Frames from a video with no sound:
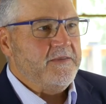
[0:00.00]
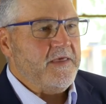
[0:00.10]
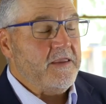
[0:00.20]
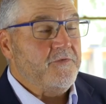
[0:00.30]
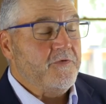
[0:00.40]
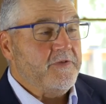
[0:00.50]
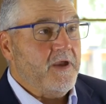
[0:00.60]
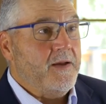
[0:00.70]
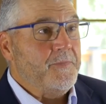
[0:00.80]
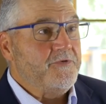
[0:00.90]
Thank you for the
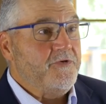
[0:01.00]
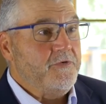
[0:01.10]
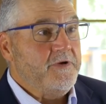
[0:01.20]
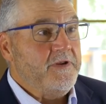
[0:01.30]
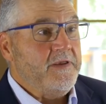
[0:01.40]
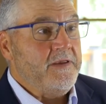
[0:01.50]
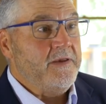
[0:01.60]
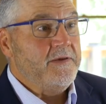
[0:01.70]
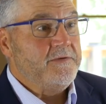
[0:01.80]
opportunity